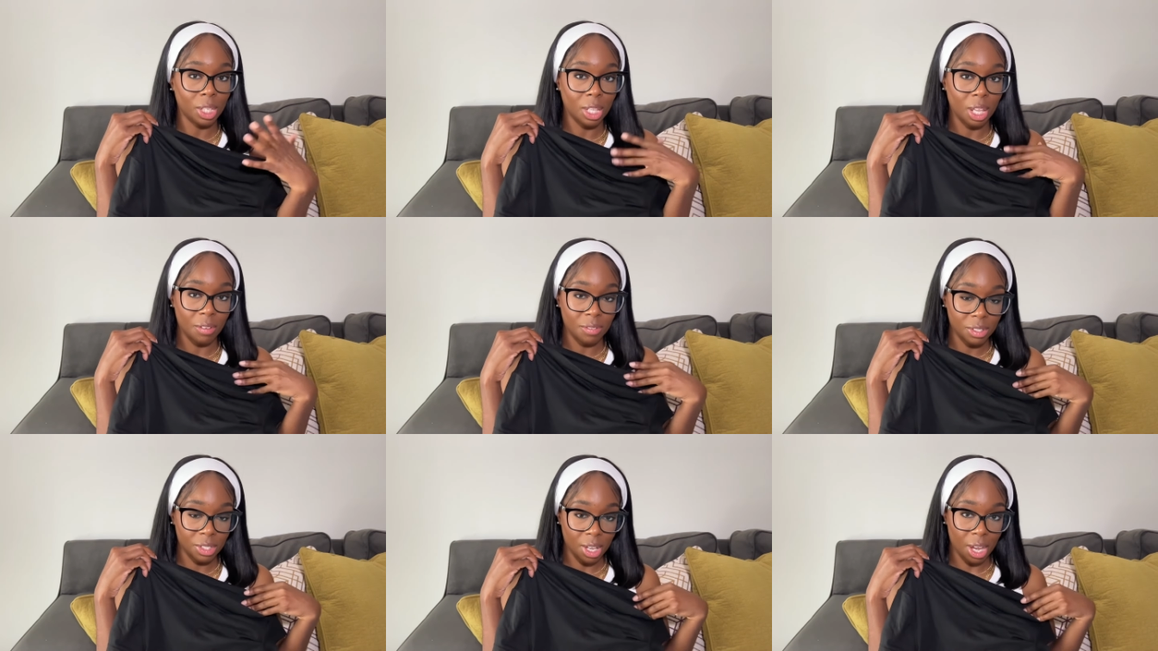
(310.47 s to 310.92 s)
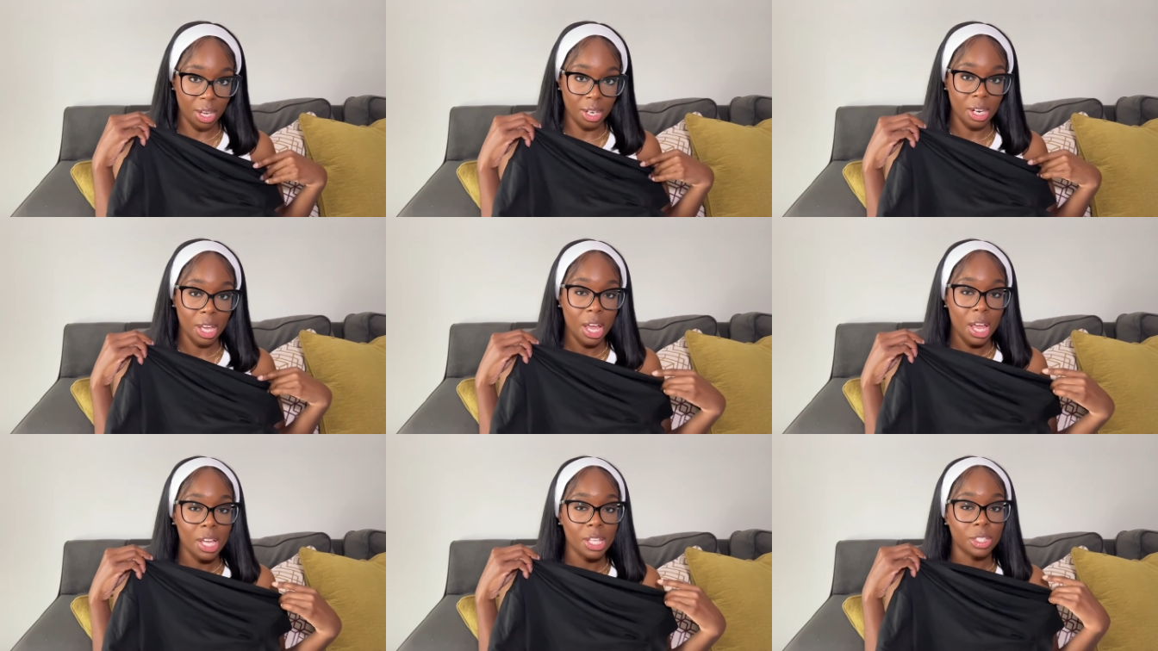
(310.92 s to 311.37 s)
left side.
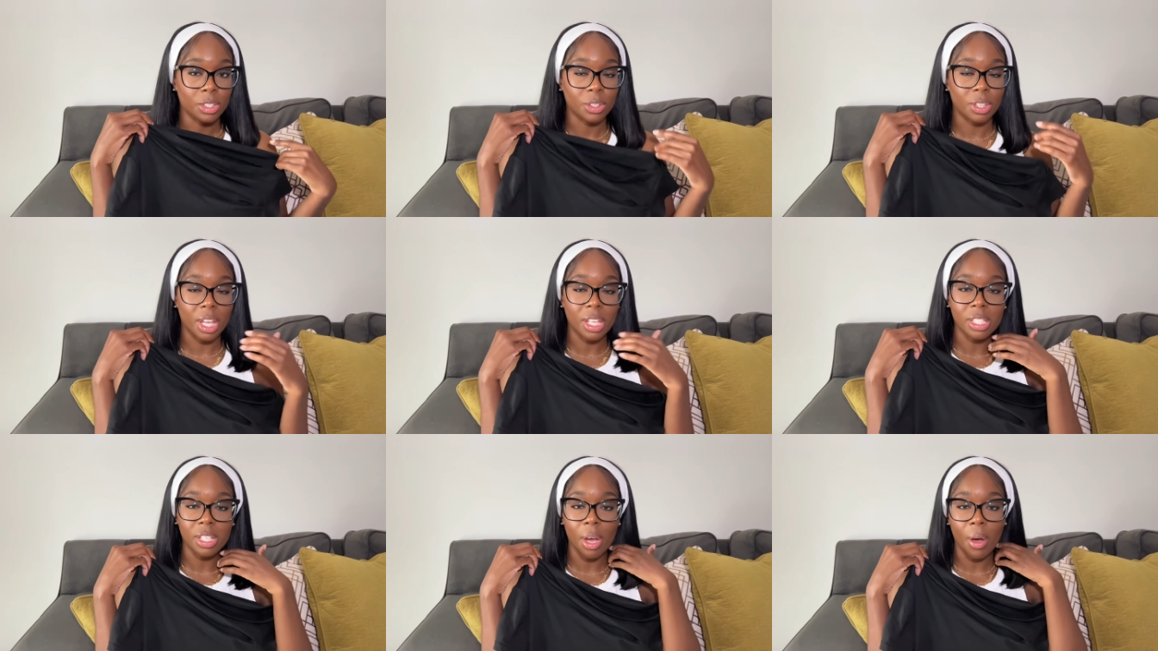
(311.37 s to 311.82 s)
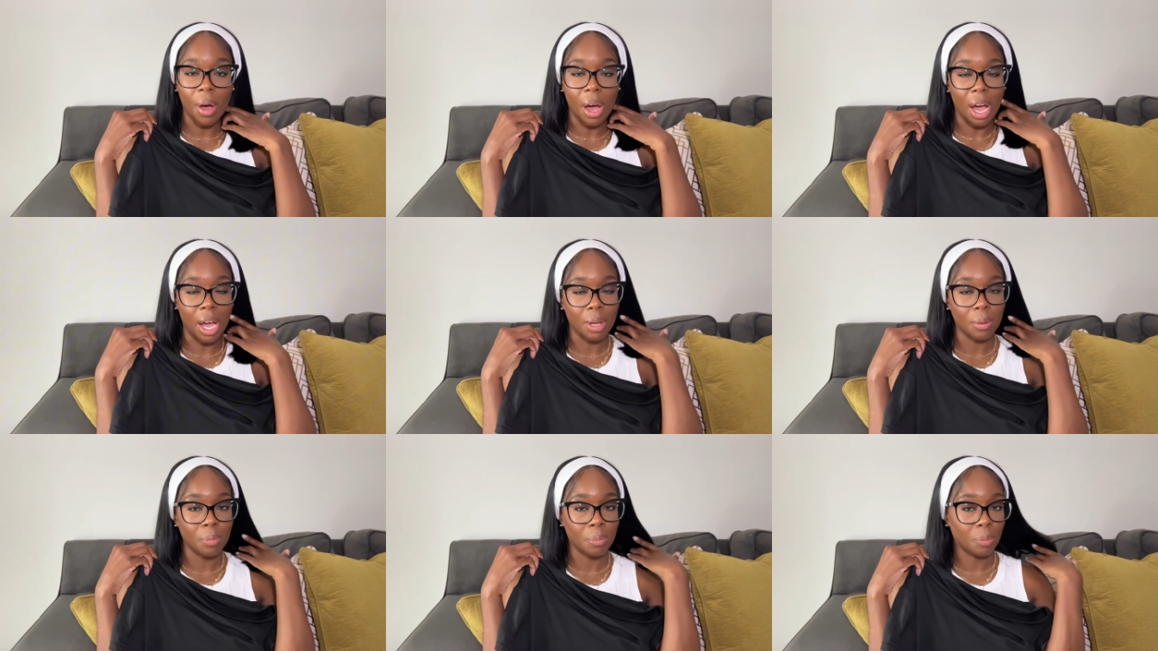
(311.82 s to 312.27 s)
So that's how
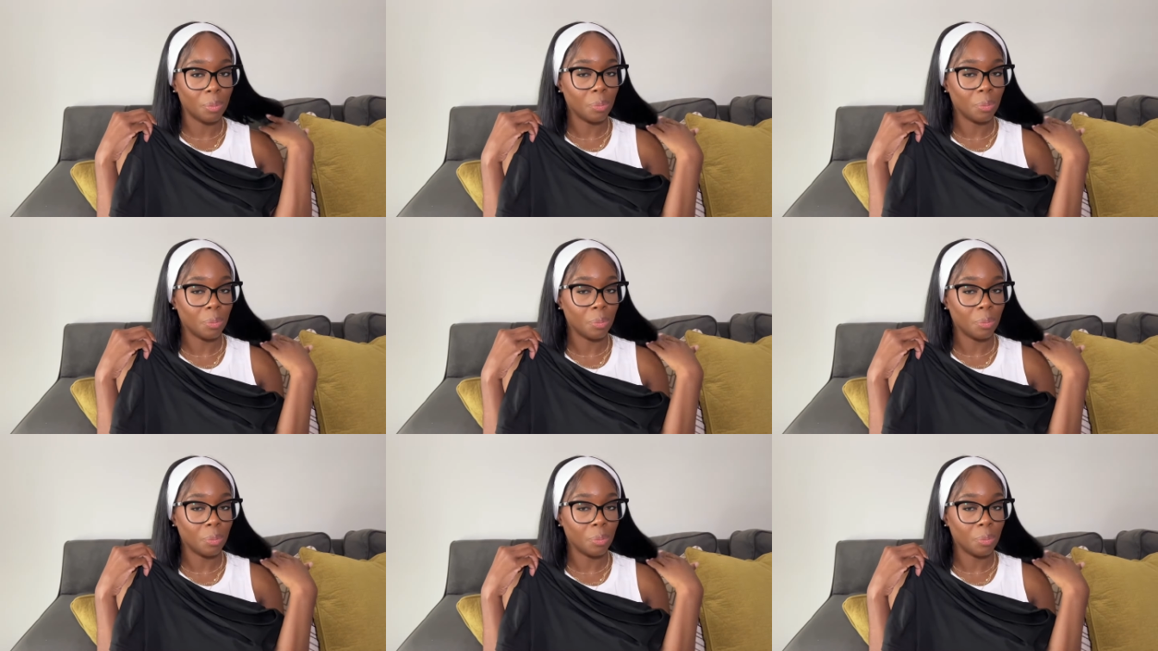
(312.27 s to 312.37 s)
I